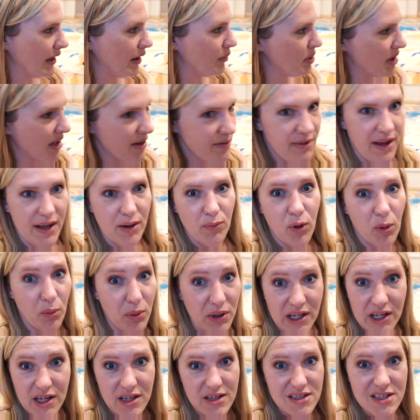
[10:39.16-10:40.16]
like a big event where
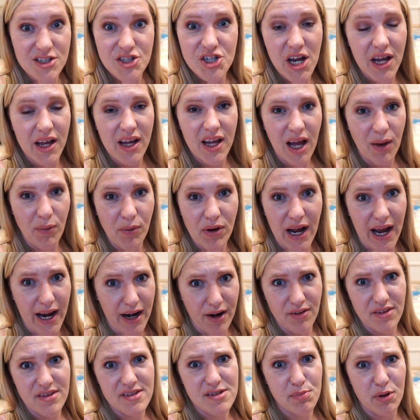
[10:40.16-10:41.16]
we need a DJ, I want to
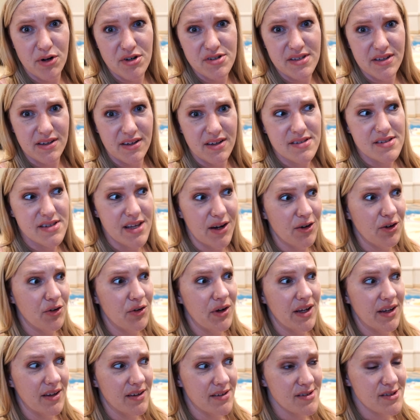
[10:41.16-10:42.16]
hire this person because they're
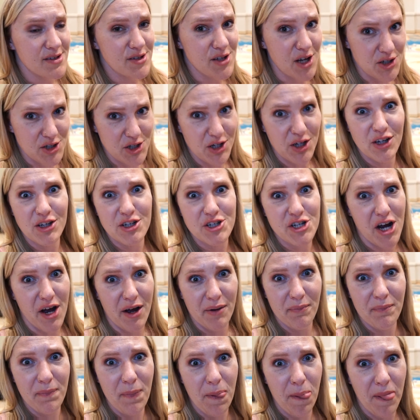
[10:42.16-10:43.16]
doing such a good
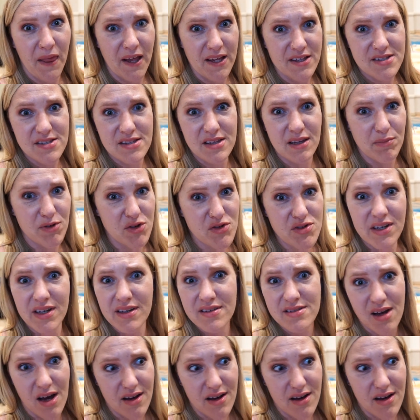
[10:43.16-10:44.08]
job. It's the music is